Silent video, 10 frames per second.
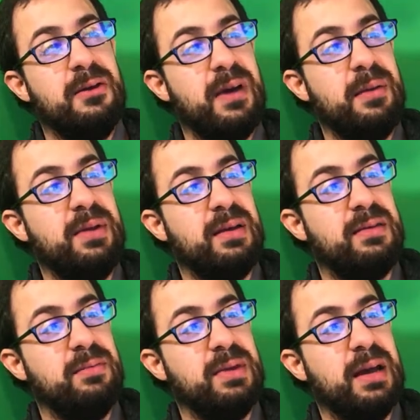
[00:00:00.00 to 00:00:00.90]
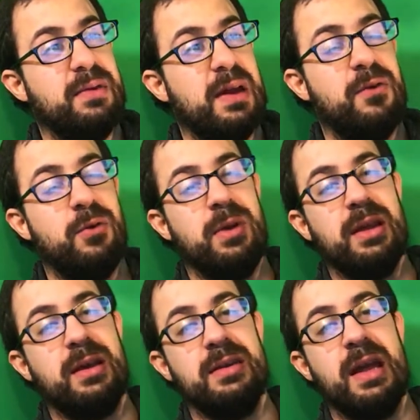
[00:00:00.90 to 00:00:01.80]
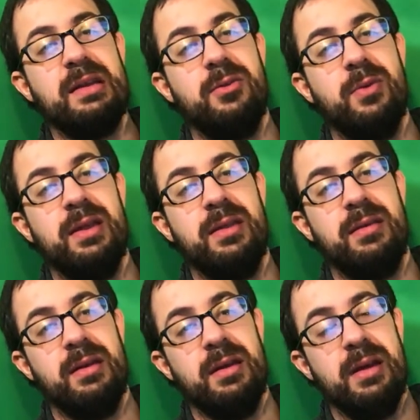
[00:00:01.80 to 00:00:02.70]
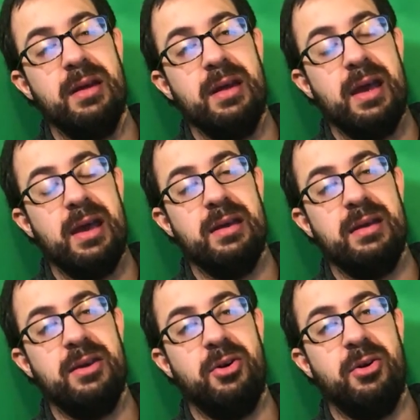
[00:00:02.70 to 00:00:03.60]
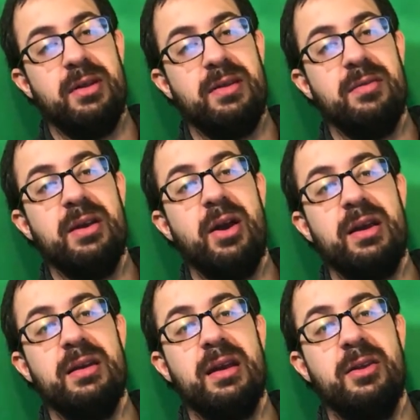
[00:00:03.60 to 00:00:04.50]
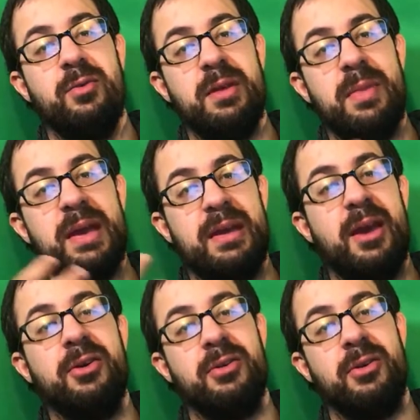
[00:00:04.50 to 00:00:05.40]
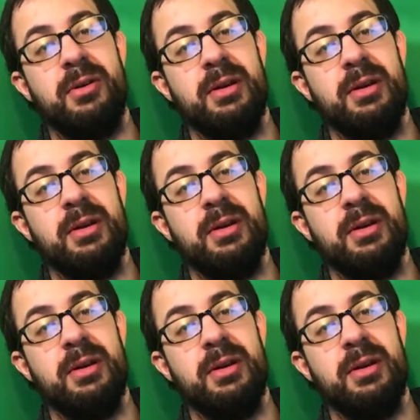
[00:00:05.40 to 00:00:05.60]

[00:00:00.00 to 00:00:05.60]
family is something I never really connected with, and you know, something I connected with the main character